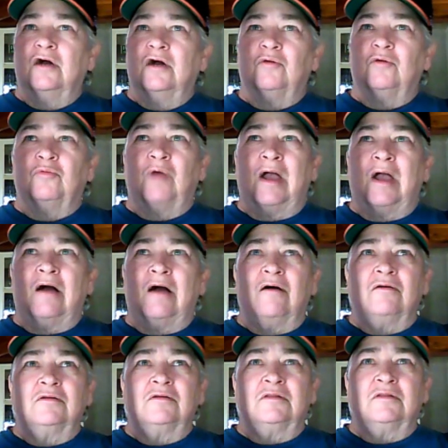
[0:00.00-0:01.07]

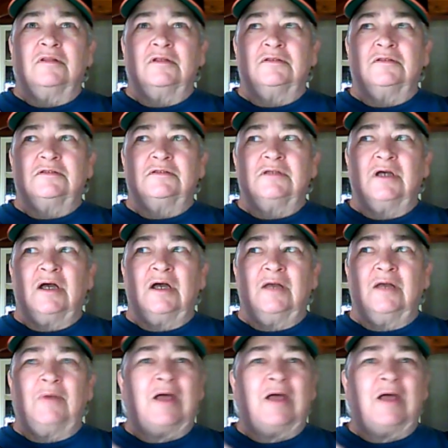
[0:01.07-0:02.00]
around the time,